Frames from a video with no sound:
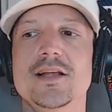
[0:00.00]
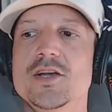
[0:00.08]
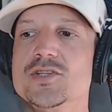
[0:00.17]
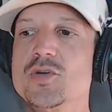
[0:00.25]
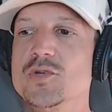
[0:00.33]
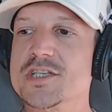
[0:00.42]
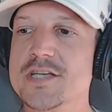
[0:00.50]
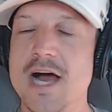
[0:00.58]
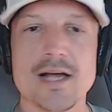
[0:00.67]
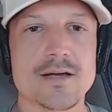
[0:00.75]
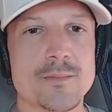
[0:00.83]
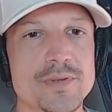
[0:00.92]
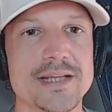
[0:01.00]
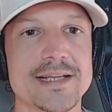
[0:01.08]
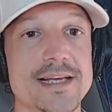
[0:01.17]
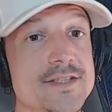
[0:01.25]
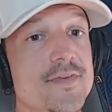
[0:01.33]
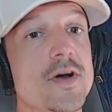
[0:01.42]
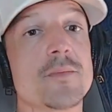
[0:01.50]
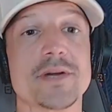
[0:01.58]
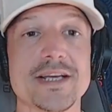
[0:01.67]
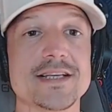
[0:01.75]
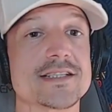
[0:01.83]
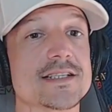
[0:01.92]
So it's not completely his fault, but
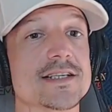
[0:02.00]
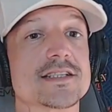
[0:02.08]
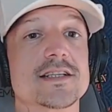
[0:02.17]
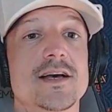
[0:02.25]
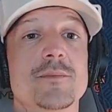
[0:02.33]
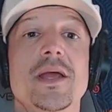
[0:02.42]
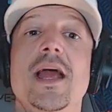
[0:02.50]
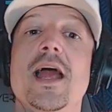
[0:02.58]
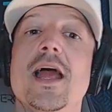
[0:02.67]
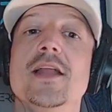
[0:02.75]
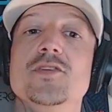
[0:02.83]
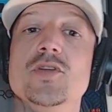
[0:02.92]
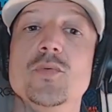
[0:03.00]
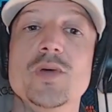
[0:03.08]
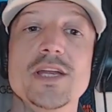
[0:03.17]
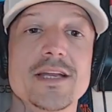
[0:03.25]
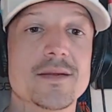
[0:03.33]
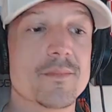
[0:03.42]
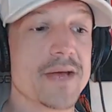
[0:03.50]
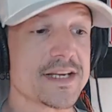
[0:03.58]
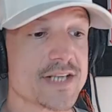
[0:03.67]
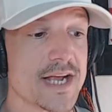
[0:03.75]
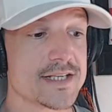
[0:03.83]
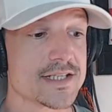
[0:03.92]
he is in a slump. And do we need to make
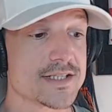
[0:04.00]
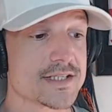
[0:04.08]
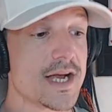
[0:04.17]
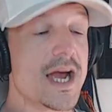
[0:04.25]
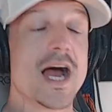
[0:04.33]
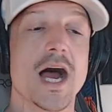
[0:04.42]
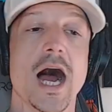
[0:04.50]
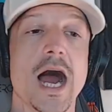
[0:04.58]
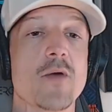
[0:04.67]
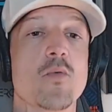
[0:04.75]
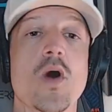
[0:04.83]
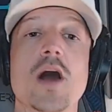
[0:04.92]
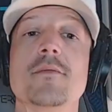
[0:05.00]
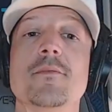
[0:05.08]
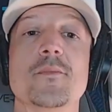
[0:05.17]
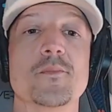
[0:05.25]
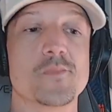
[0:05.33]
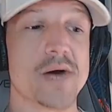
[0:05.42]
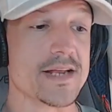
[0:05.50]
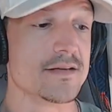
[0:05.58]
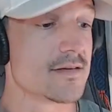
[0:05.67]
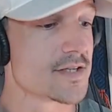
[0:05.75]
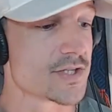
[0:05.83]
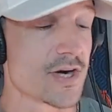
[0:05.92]
changes? I want
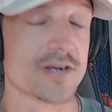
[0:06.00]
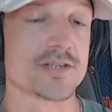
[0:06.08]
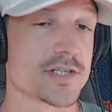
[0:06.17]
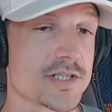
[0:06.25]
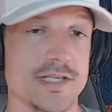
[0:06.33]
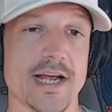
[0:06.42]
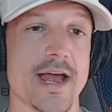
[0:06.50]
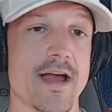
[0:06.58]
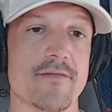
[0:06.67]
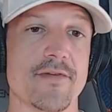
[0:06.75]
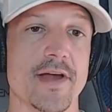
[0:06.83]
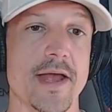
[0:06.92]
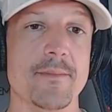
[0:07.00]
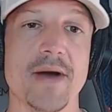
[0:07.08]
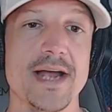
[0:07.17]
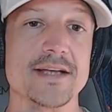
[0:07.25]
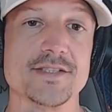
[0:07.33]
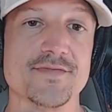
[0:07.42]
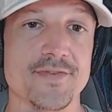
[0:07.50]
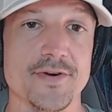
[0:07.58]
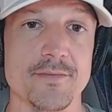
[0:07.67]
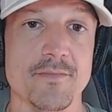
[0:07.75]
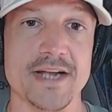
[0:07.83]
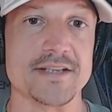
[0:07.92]
Mighton to start just because I have a bias
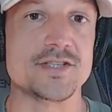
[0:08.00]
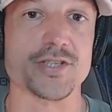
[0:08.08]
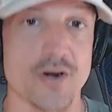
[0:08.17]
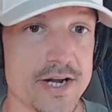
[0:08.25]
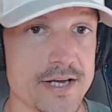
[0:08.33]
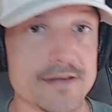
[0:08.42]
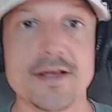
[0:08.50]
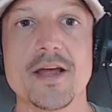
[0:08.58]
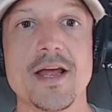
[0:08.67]
for Mighton starting.